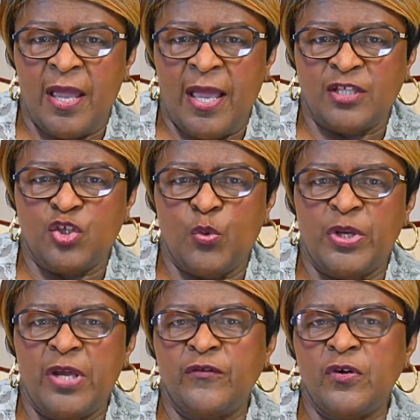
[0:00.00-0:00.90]
And so
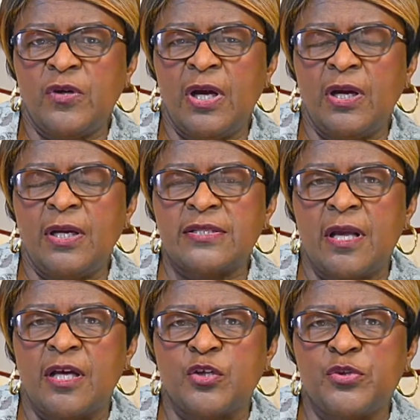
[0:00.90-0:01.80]
whenever
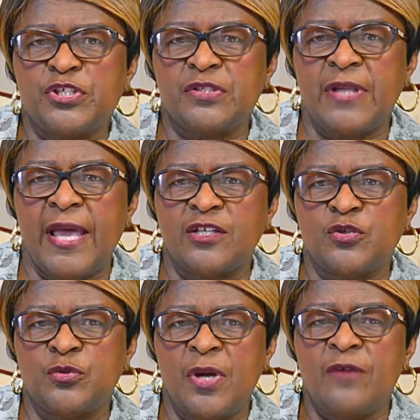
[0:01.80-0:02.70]
a Christian had
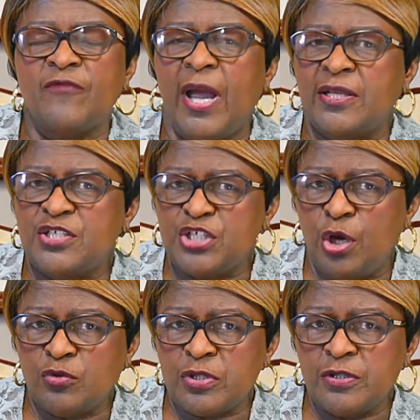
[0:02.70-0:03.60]
to find
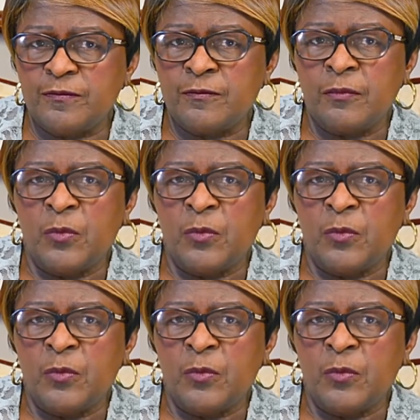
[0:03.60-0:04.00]
shelter,